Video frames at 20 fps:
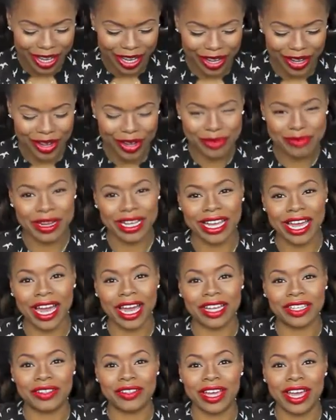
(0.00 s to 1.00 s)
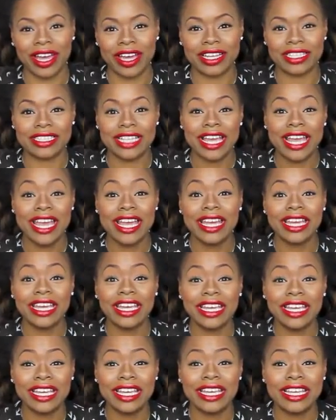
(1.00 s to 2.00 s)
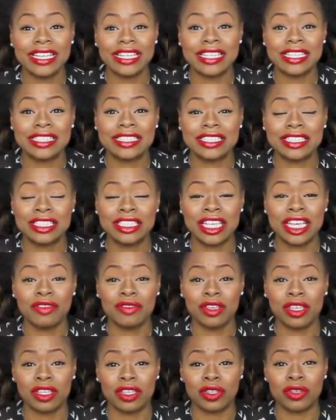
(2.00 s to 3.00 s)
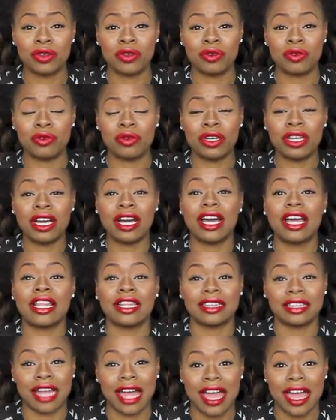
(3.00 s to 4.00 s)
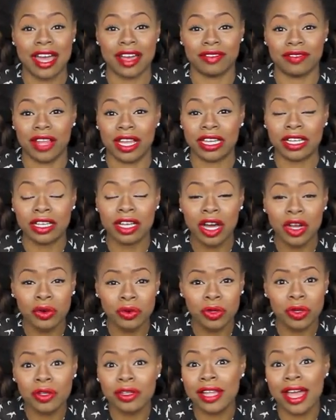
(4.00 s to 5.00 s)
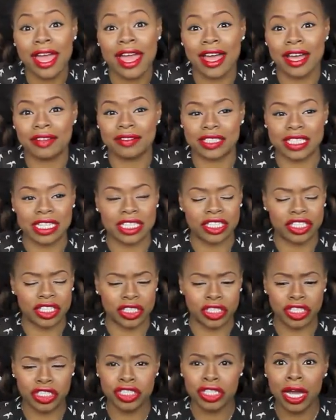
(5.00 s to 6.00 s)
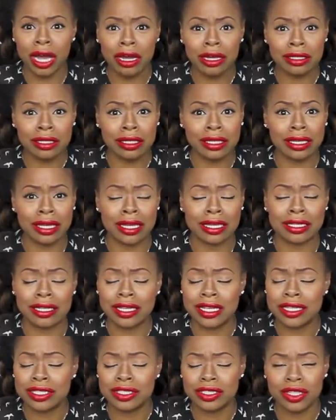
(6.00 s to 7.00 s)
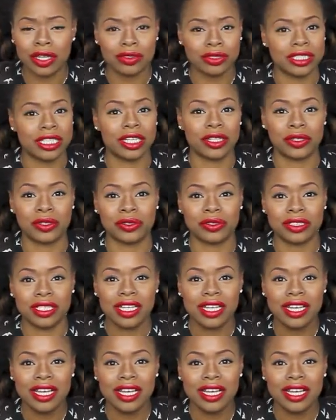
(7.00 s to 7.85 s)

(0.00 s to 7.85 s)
my God, you guys, he is giving you gut laugh, like guttural laughs, and just chuckling, and he's so tickled.